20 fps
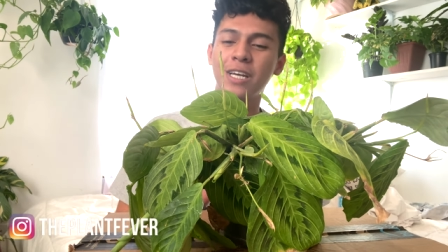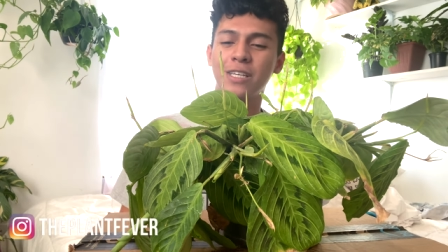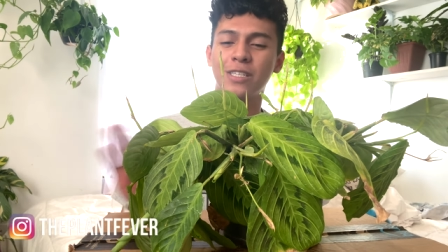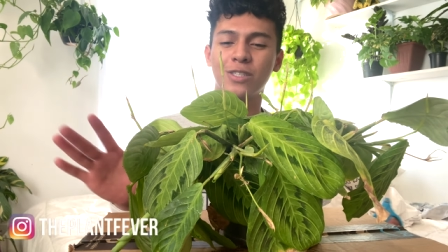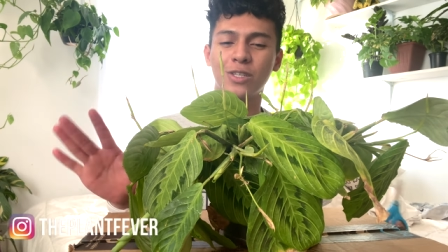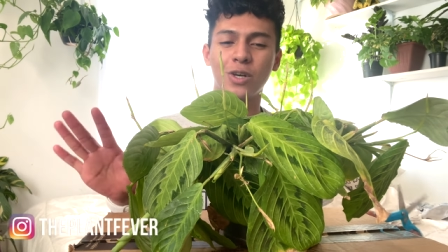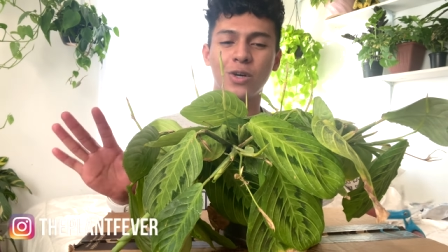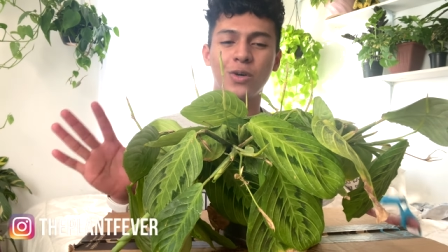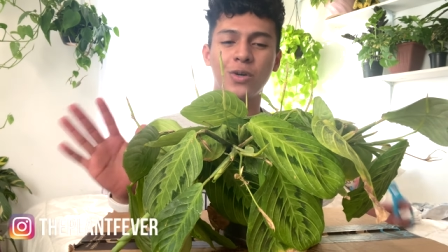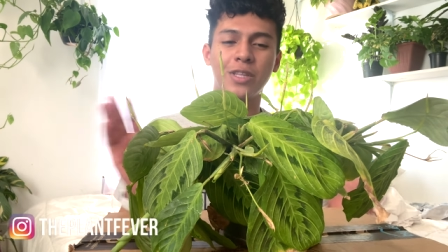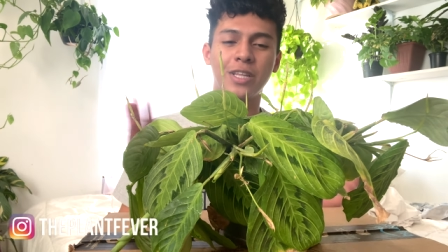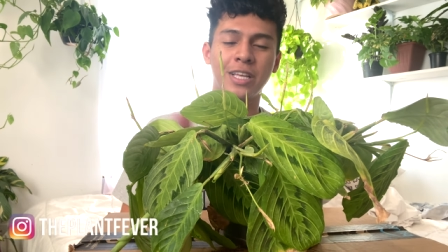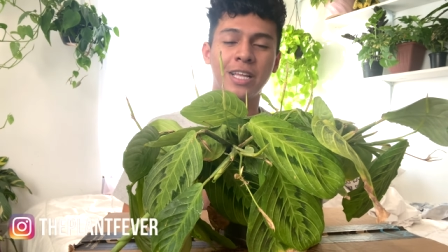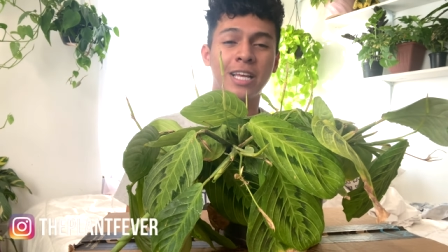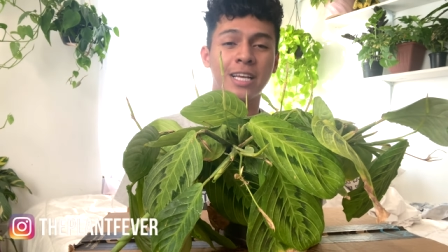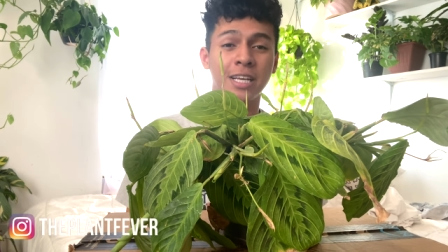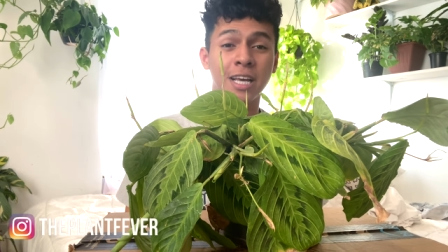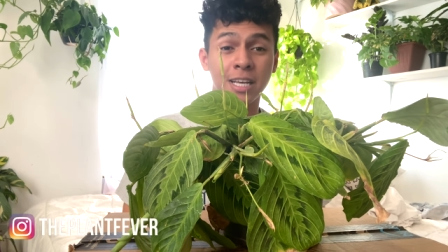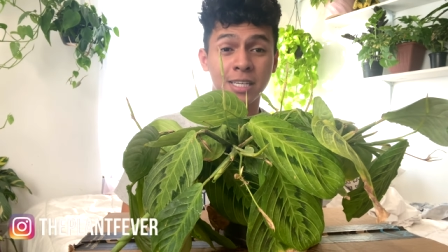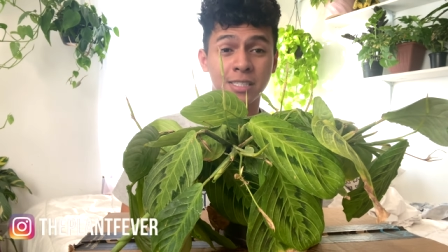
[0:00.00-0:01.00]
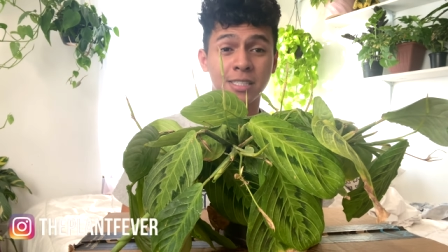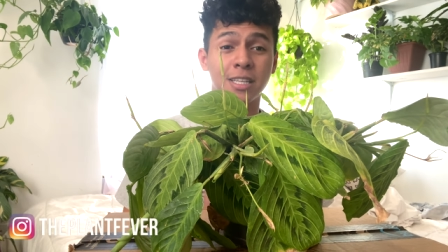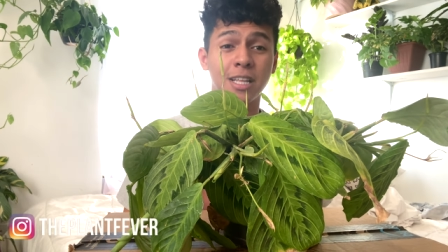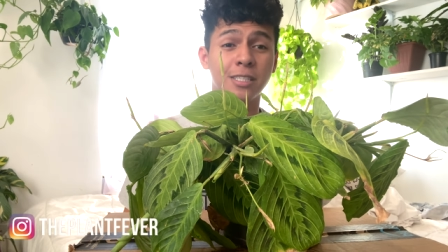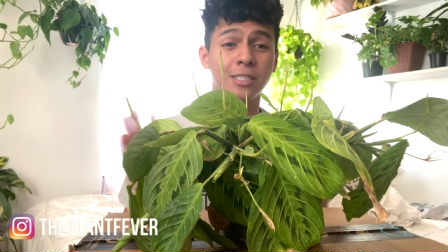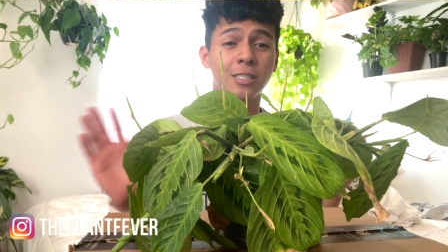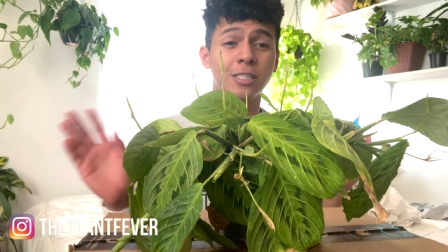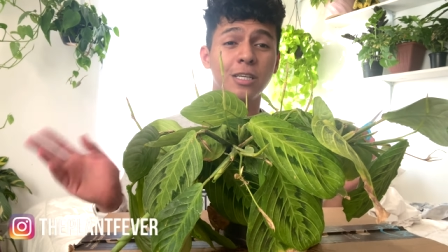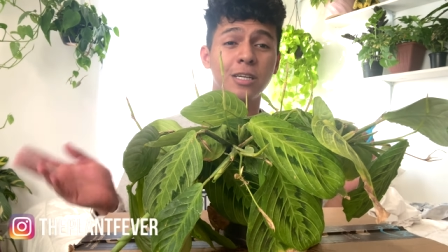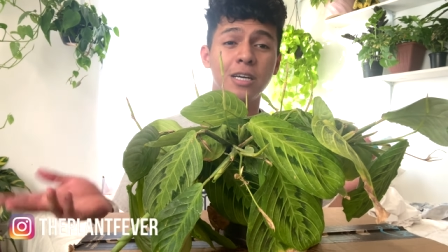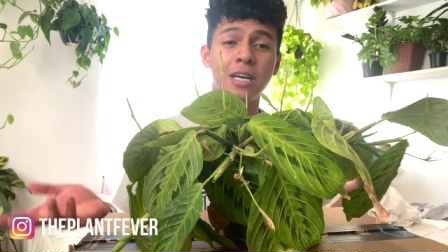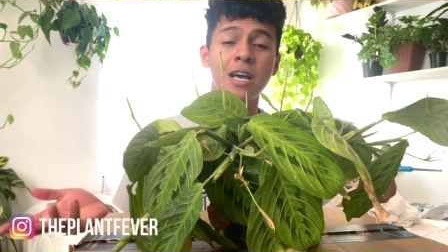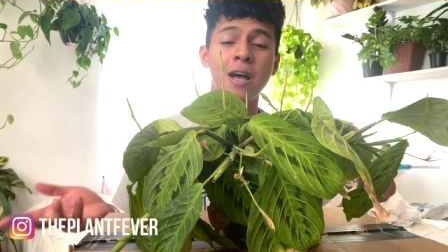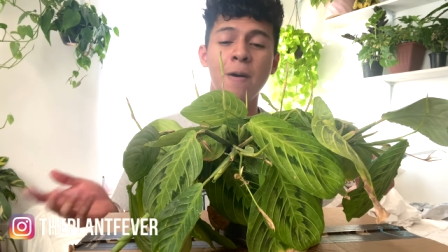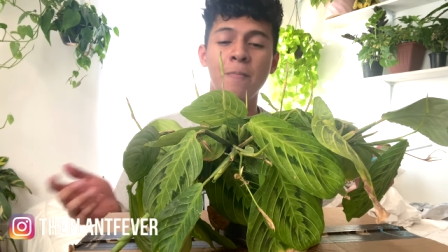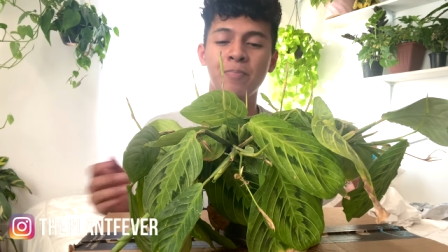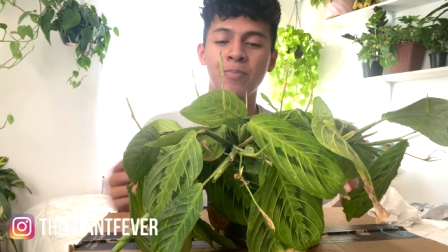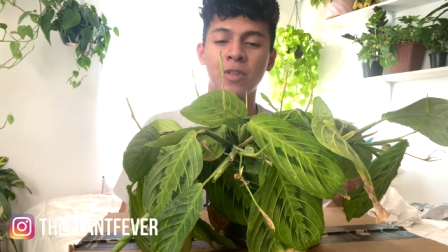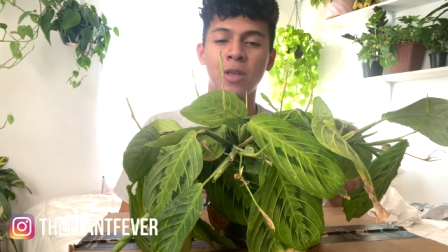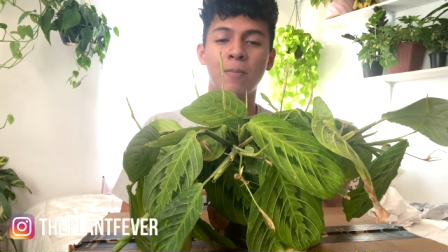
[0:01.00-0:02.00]
so yeah, uh, yes this is a
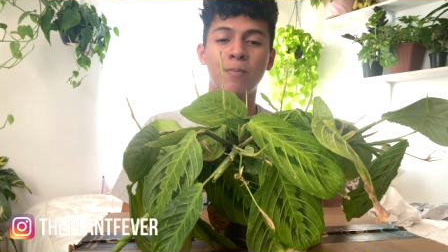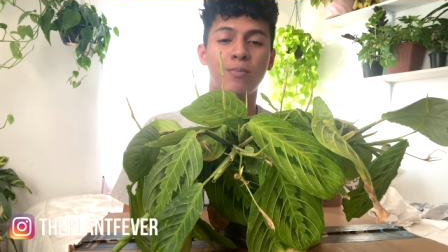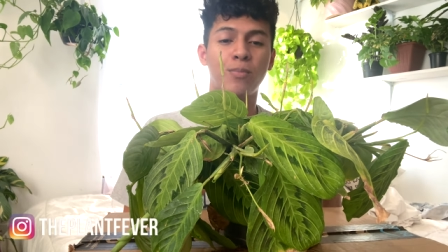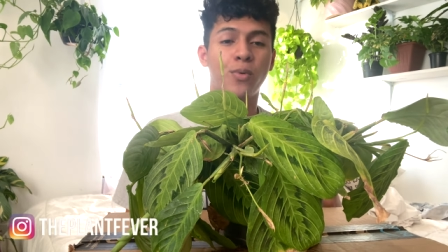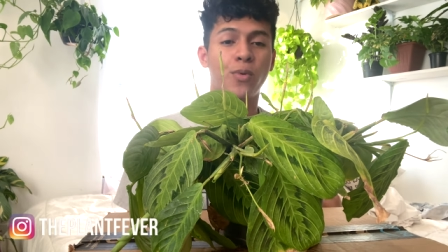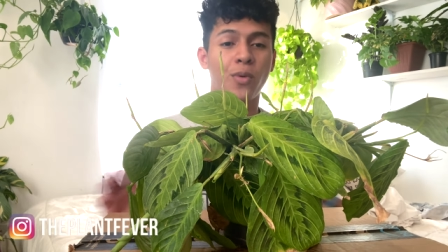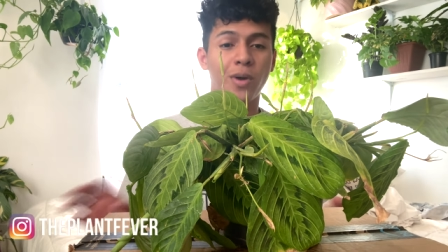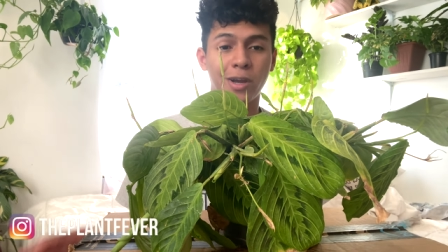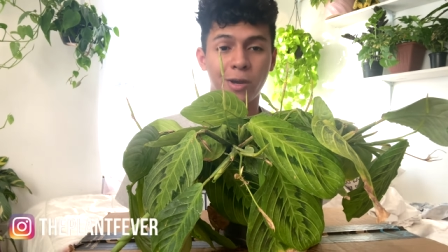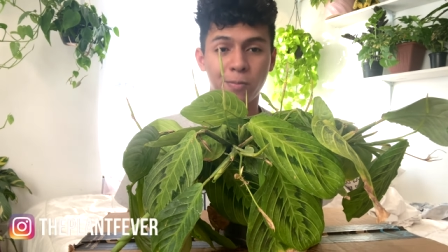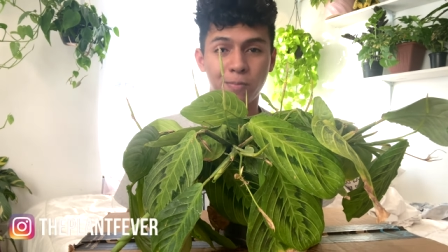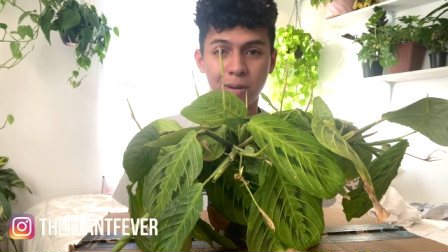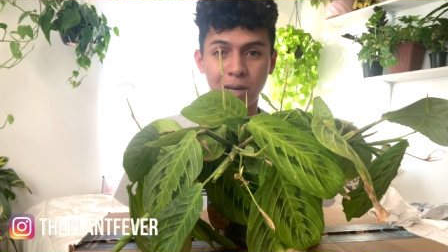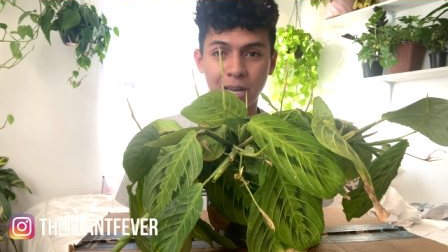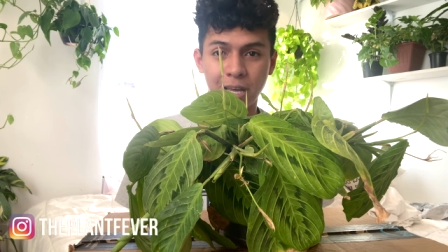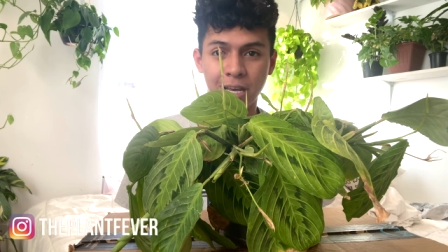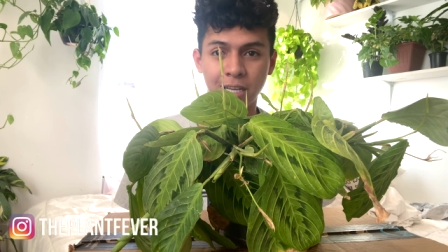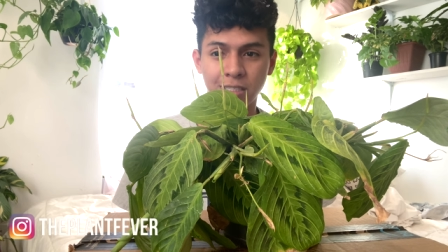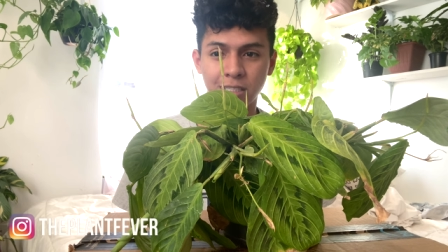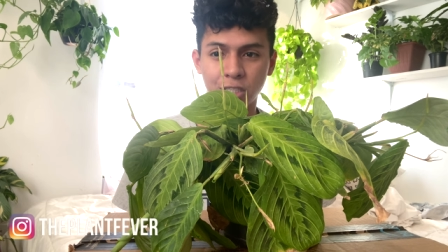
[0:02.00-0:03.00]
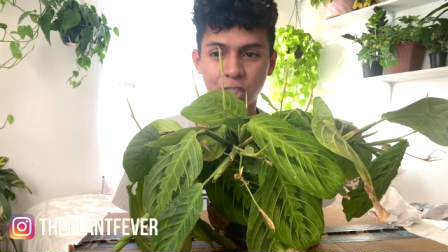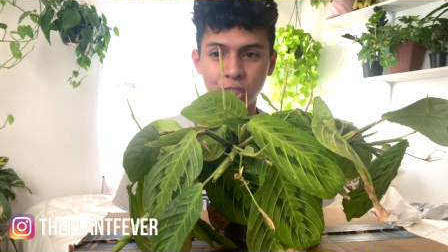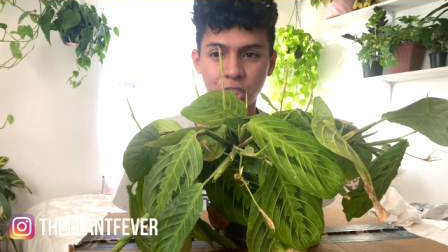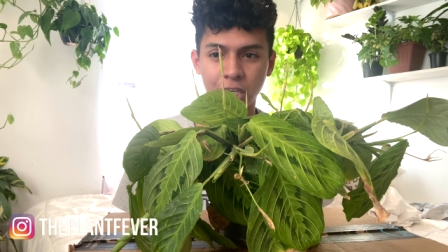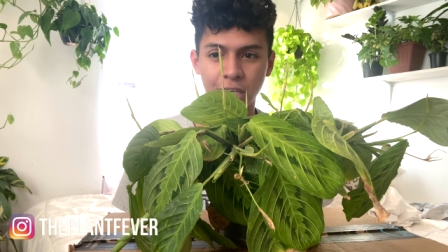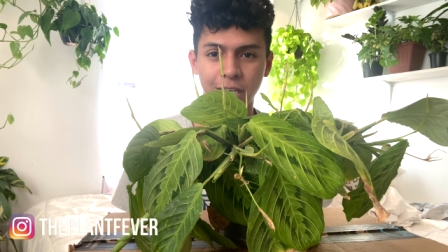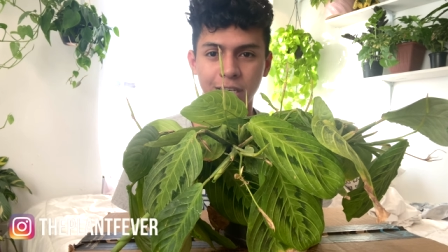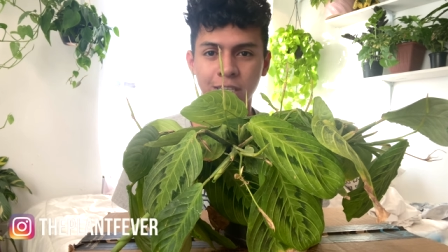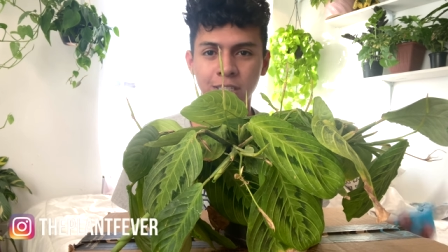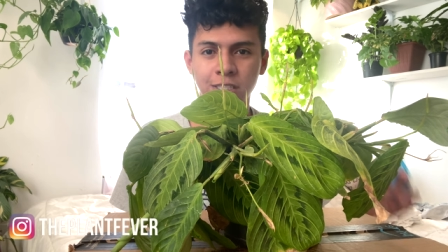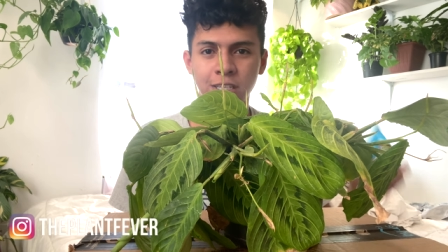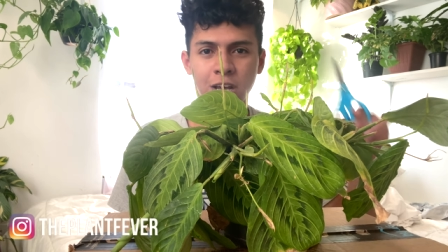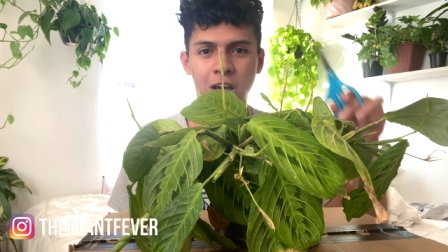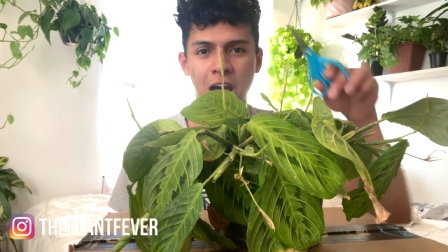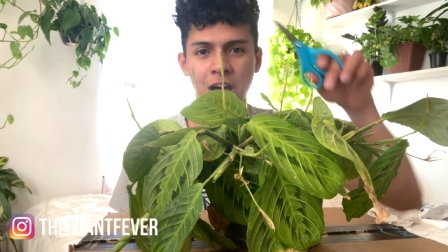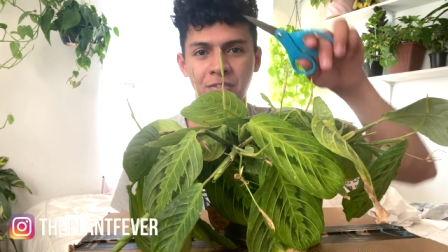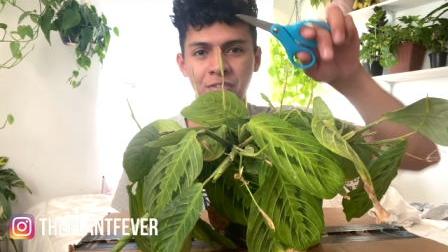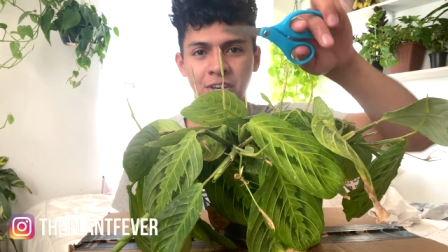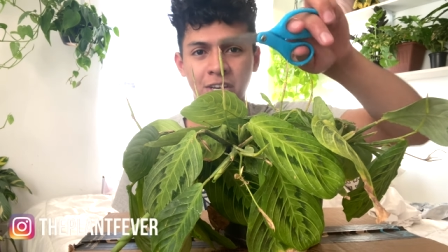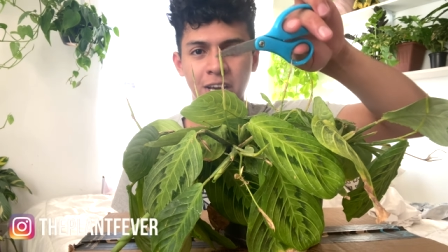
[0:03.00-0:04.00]
prayer plant she is
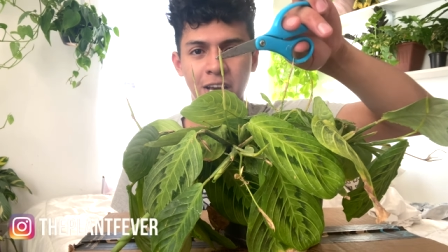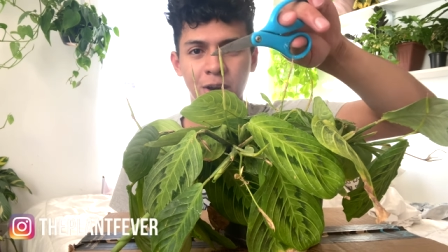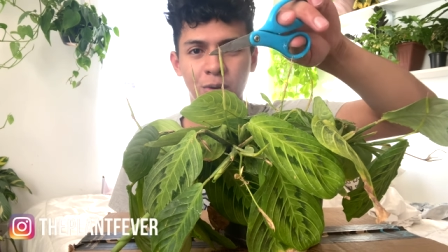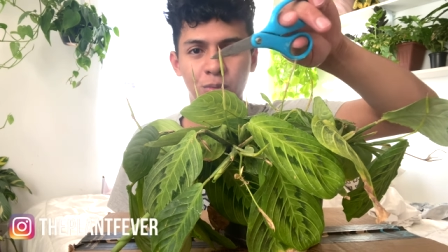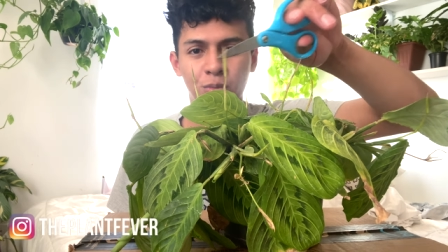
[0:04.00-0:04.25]
having